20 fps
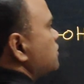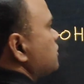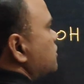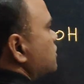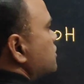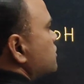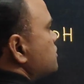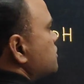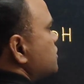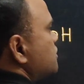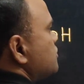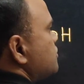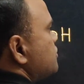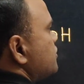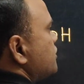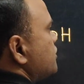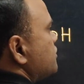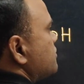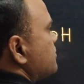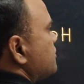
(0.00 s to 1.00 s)
resonance
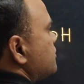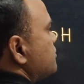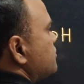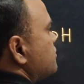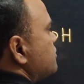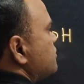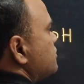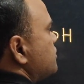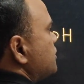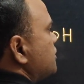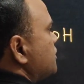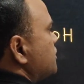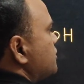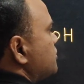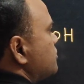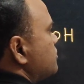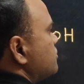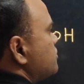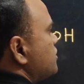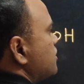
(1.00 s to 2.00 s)
takes place. This
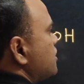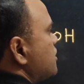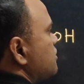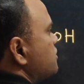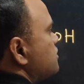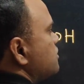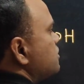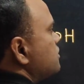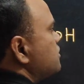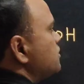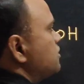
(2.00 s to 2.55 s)
negative charge